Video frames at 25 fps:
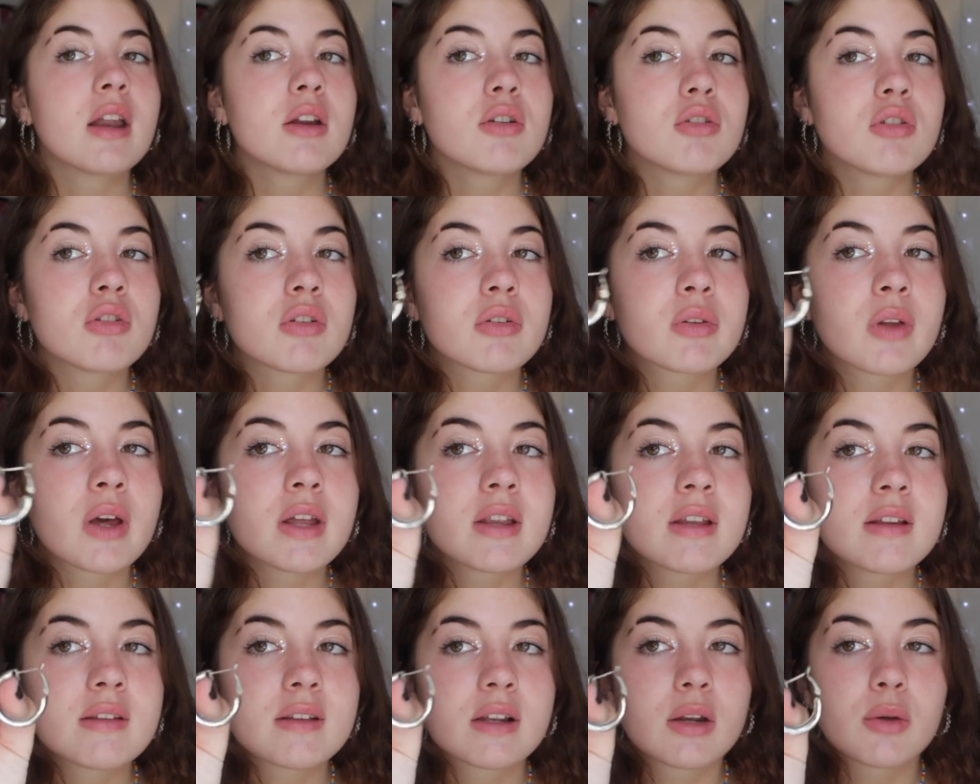literally just
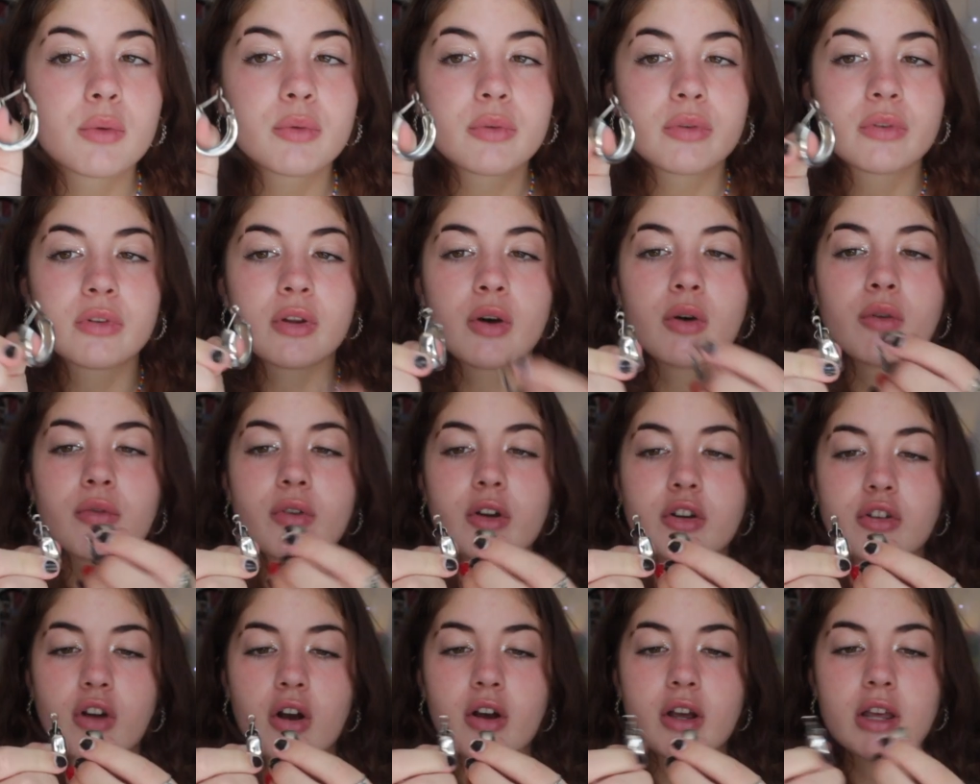like these little
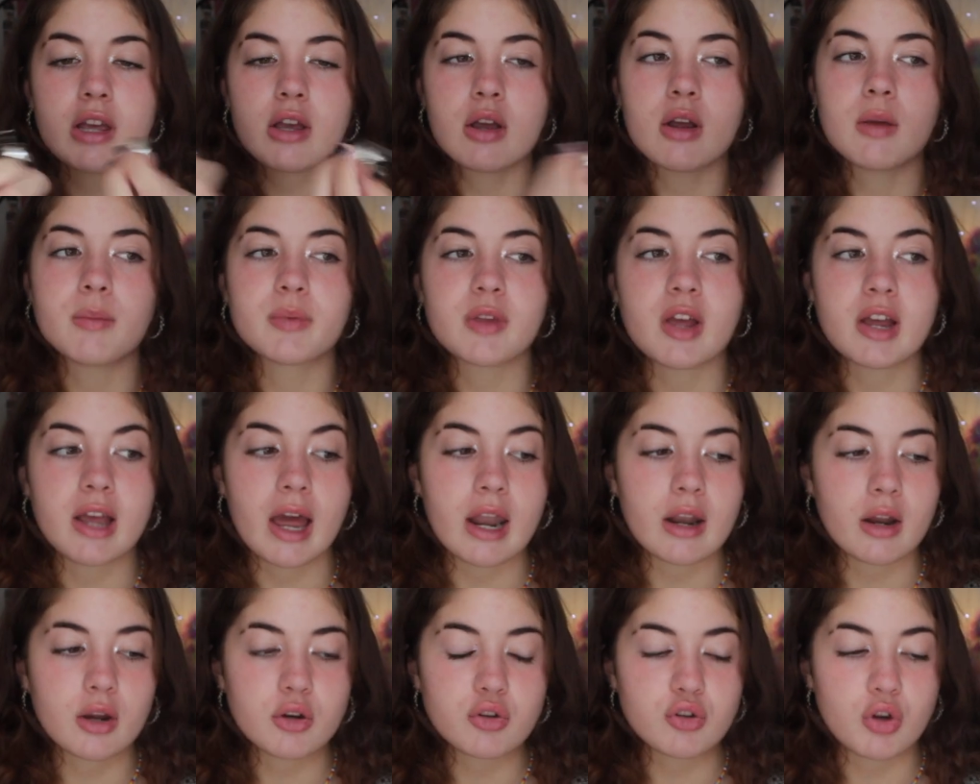silver chunky hoops
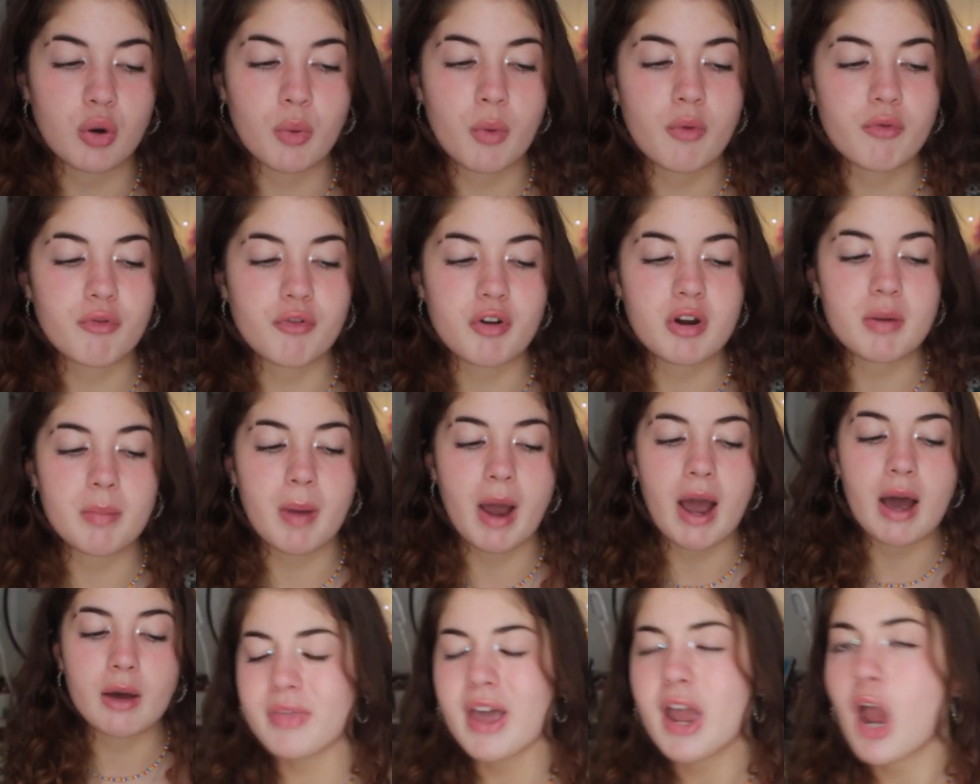again like two or three
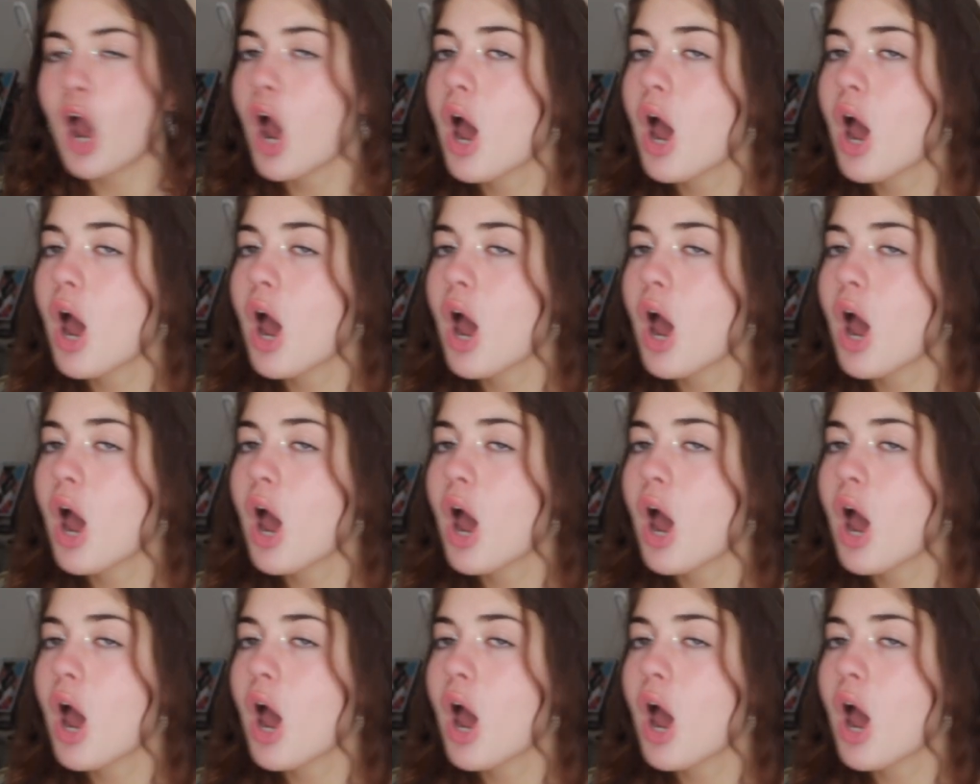pounds. They